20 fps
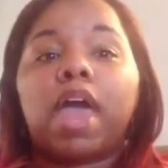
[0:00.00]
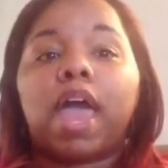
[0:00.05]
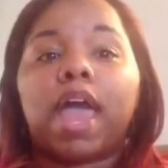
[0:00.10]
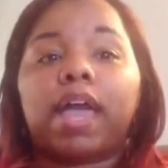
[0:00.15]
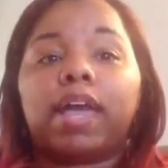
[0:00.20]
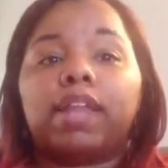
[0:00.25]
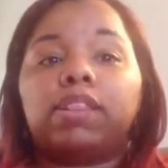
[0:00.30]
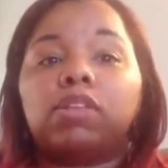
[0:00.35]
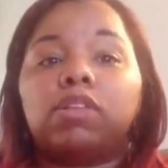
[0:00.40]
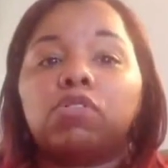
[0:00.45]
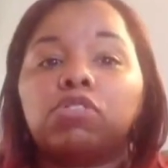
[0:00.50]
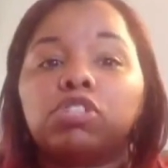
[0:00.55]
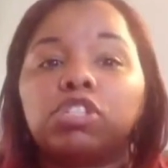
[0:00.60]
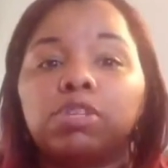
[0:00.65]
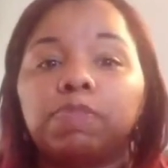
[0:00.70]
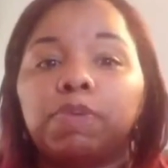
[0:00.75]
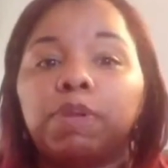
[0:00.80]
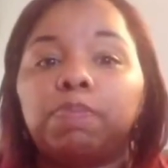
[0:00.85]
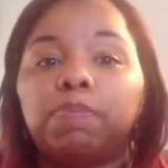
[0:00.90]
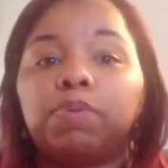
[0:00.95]
and those are
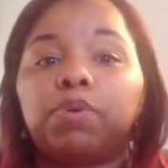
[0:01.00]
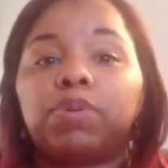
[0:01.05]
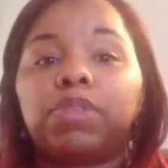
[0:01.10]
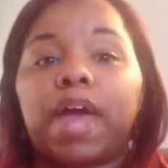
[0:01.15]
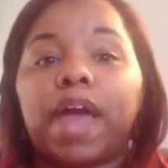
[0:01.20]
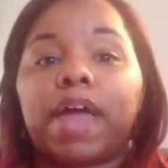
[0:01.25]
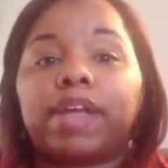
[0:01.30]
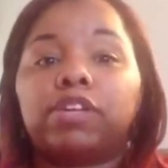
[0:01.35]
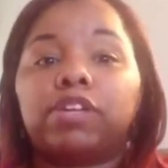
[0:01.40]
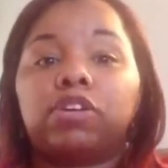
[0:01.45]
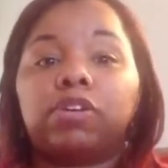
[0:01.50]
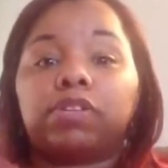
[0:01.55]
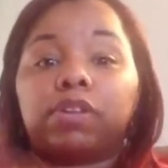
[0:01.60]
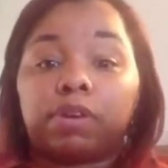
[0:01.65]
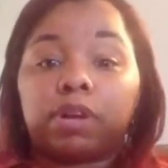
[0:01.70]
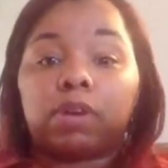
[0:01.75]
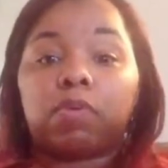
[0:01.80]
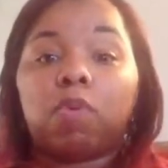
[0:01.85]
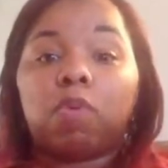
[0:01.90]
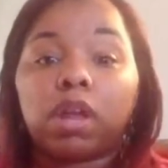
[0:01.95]
the people that, they're
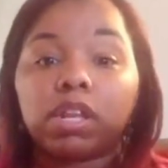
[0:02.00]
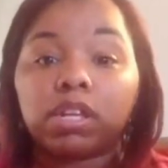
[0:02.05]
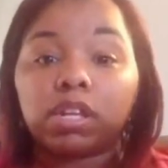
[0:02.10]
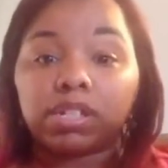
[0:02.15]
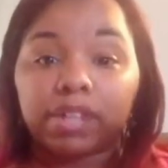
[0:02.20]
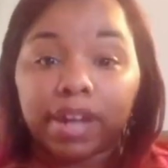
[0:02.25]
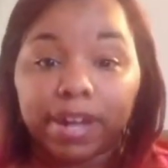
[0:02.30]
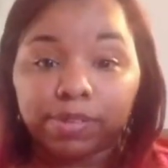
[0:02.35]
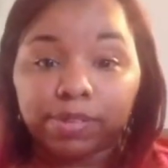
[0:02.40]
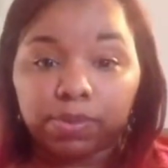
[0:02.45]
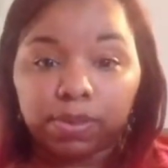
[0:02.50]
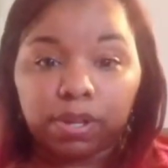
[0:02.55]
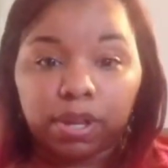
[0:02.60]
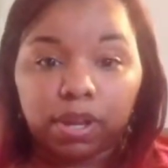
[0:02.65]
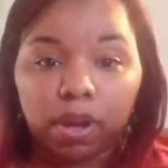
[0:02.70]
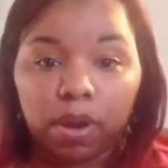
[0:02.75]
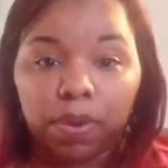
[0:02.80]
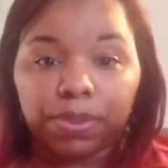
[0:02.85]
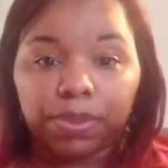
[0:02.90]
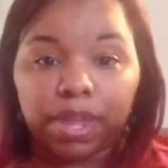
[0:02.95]
going to want to look nice when they
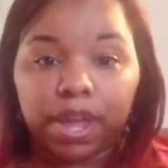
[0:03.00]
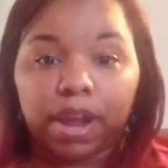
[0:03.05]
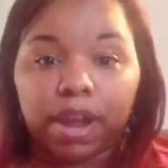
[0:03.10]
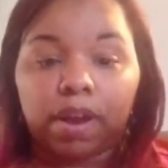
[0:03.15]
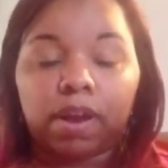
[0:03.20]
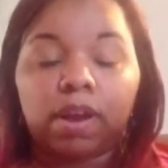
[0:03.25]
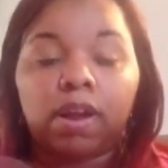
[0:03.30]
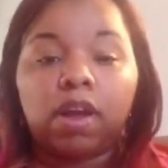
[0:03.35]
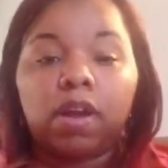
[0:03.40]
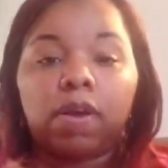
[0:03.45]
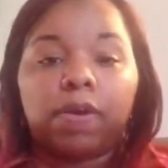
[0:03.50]
go there,